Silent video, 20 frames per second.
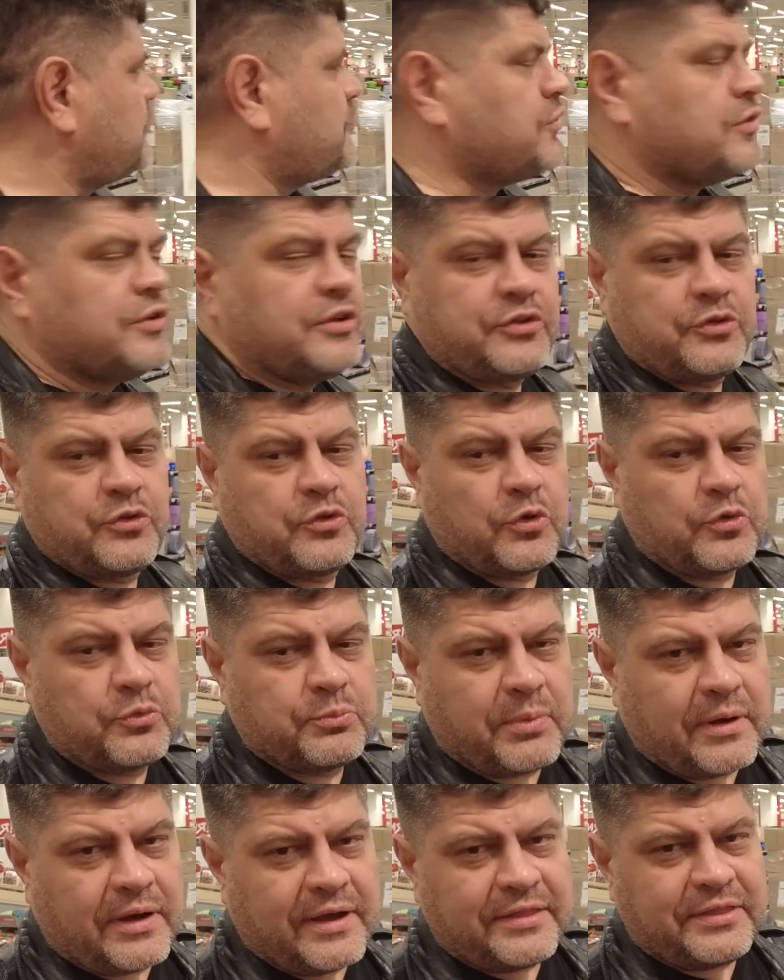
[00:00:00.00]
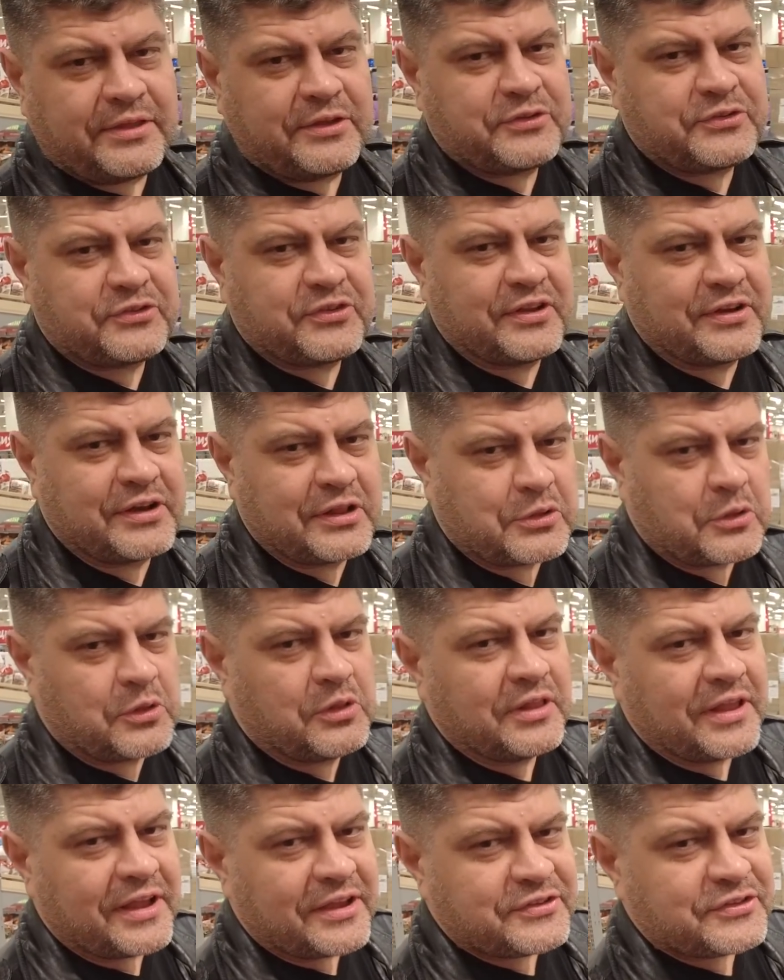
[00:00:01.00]
usually don't buy this, and
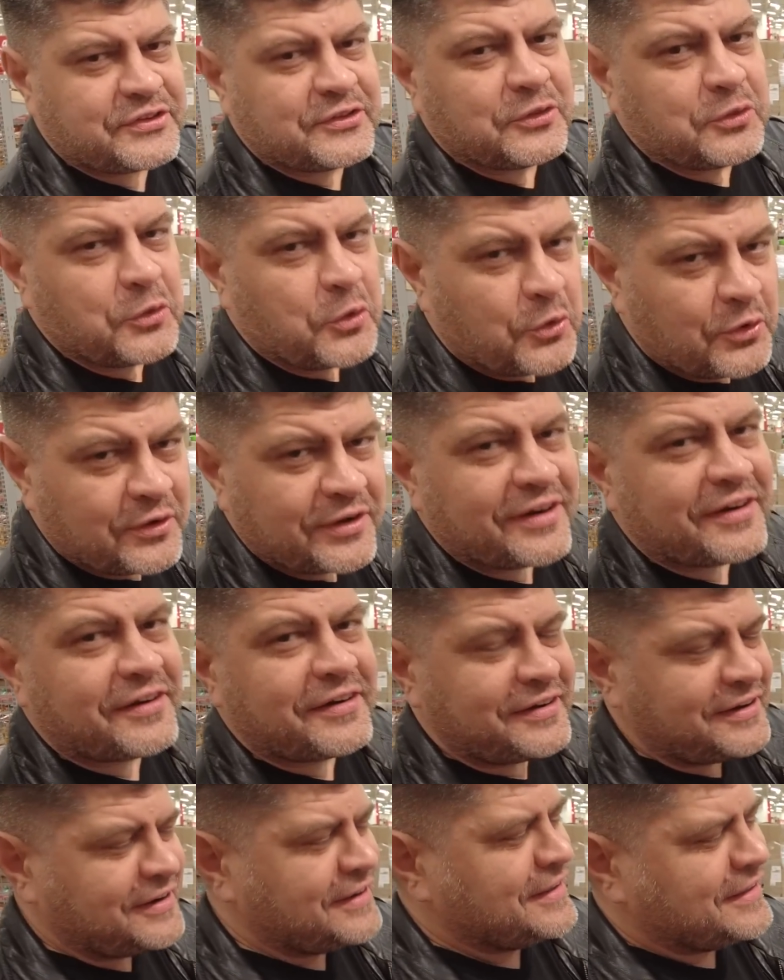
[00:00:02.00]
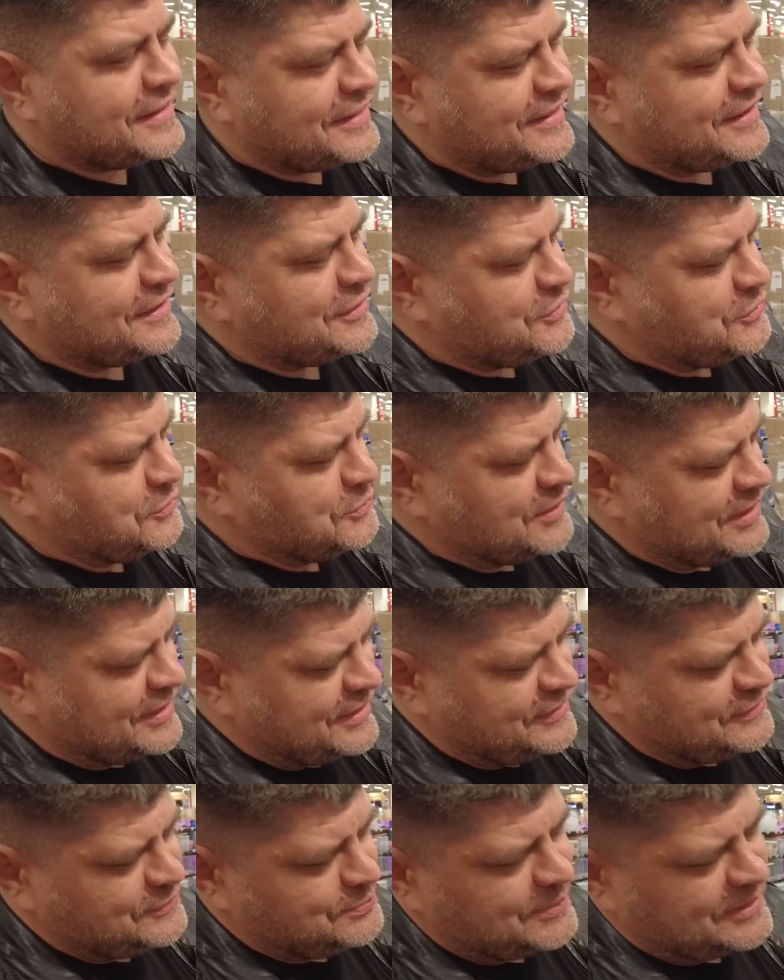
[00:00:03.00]
it'll last longer than 2
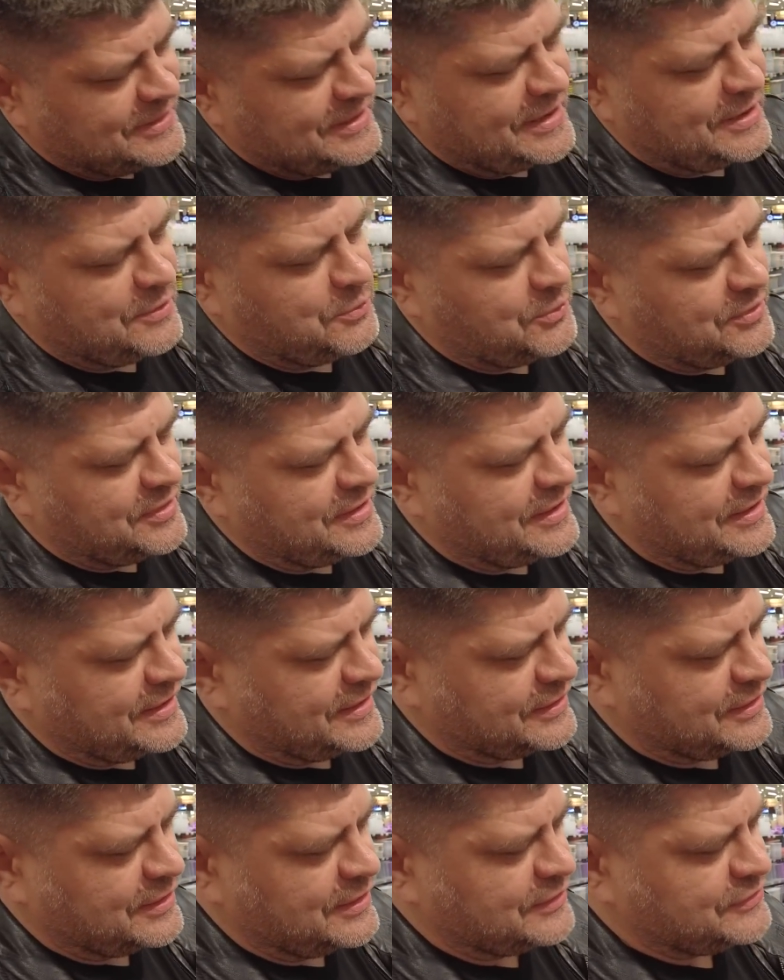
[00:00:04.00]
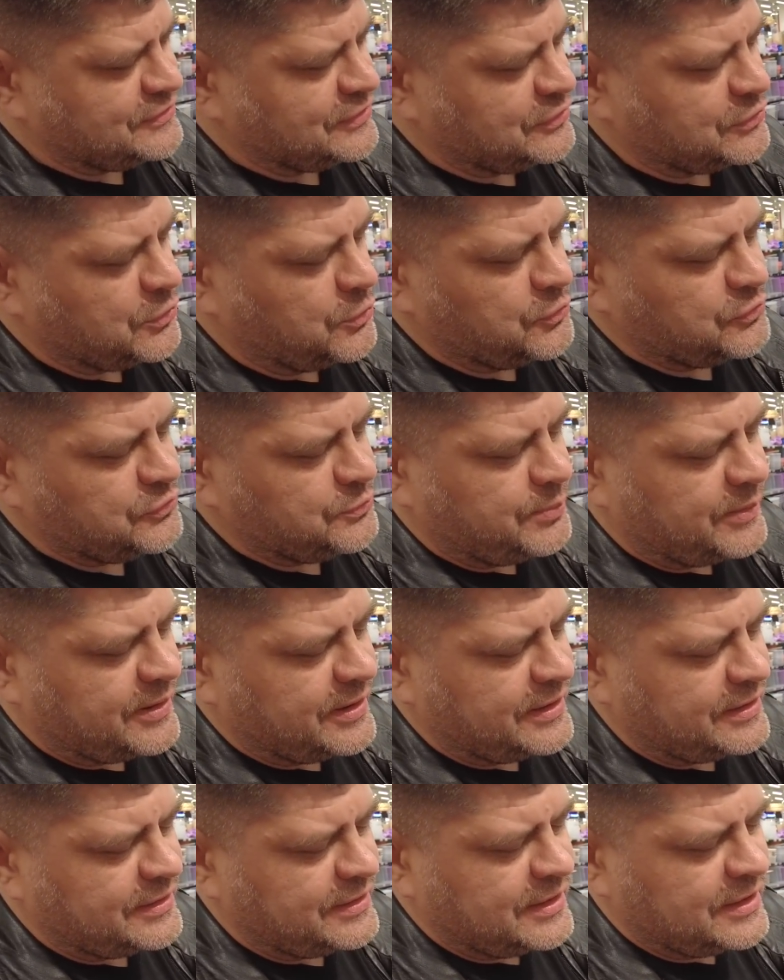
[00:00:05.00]
days, but hey, what the heck. That's a toast
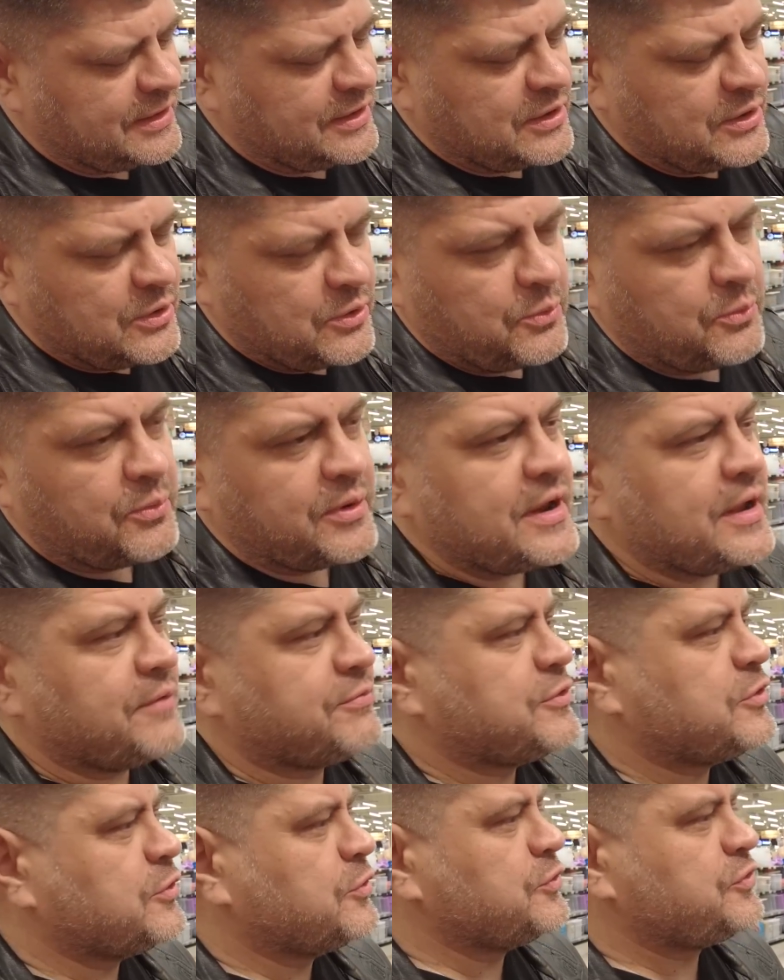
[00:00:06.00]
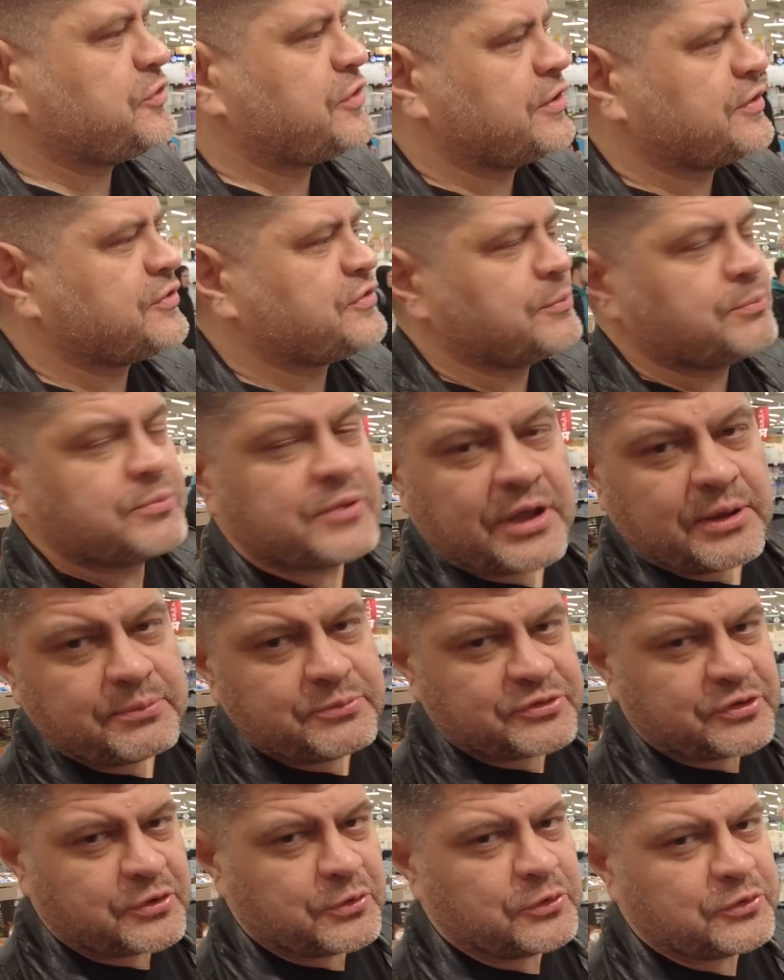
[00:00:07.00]
bread. We have toasters.
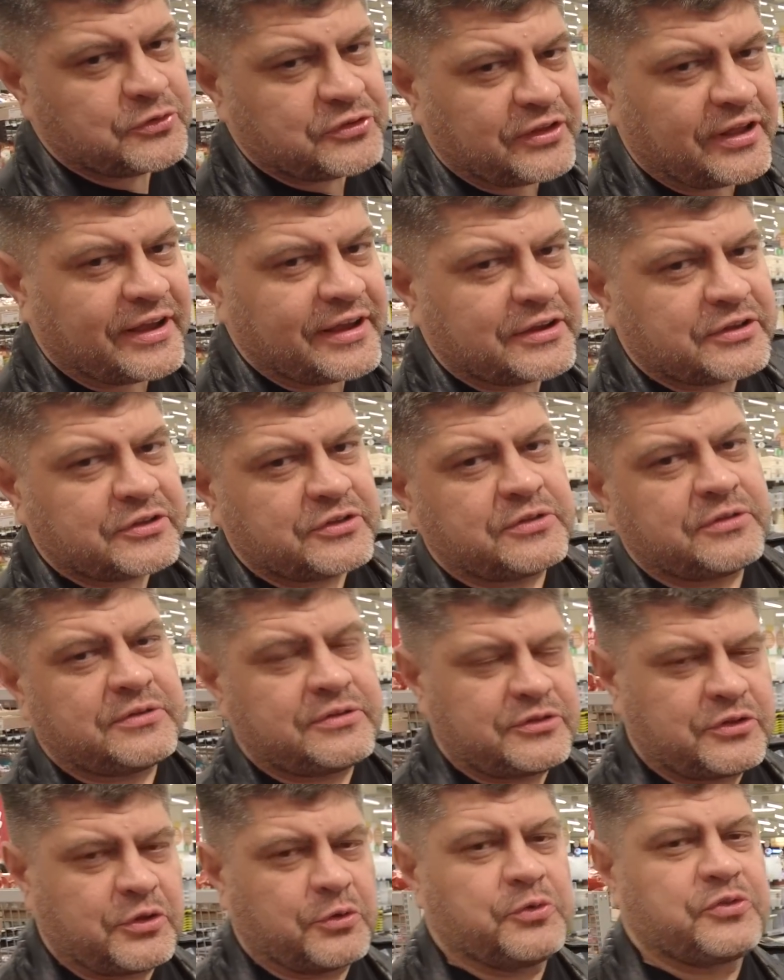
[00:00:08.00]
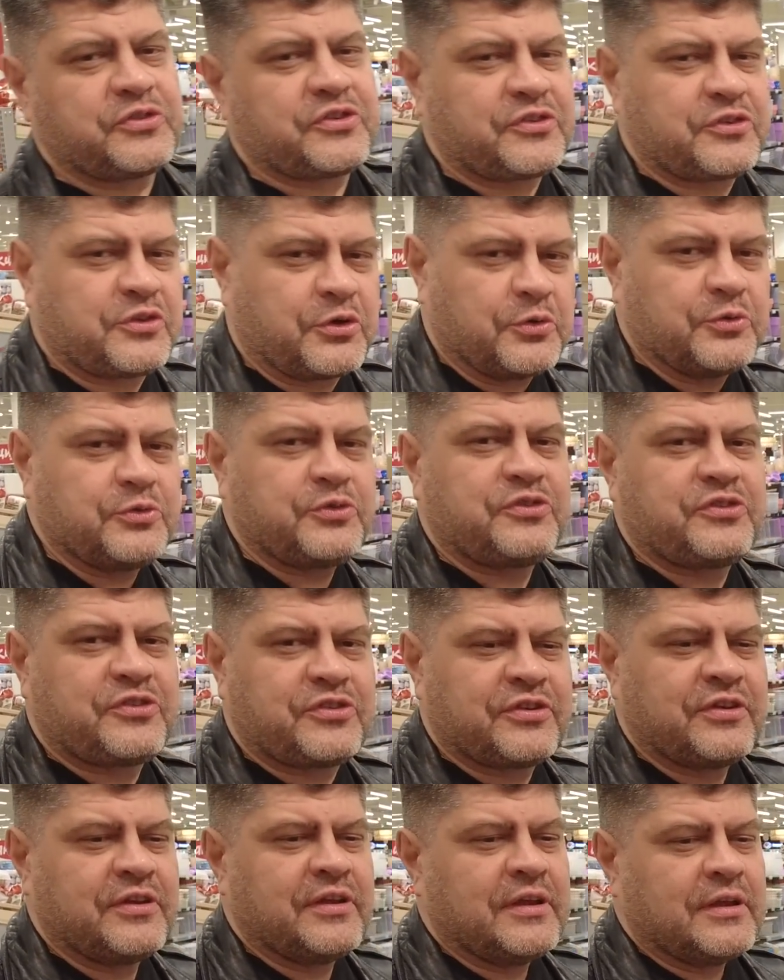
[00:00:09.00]
Sometimes girls like
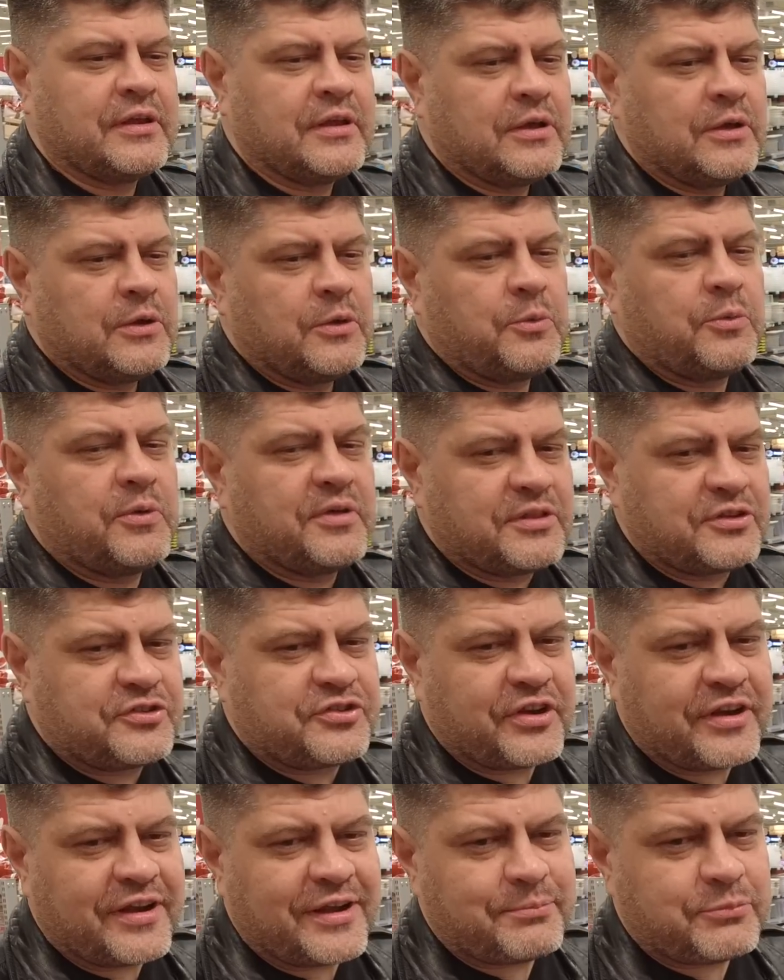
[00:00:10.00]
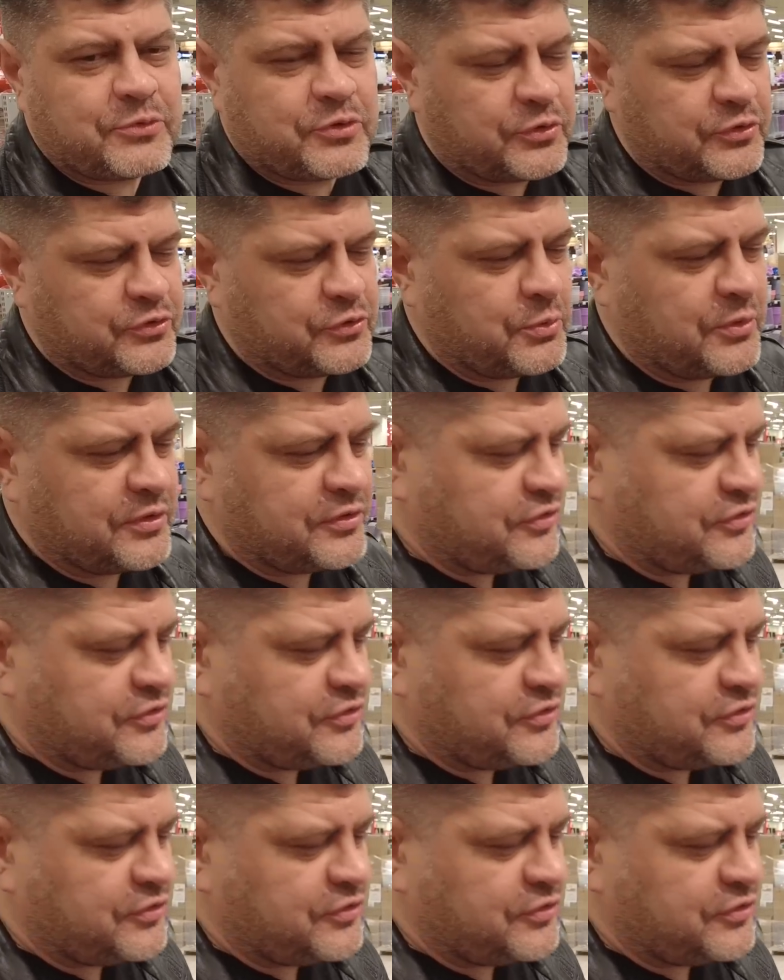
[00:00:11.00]
toasts with jam, toast with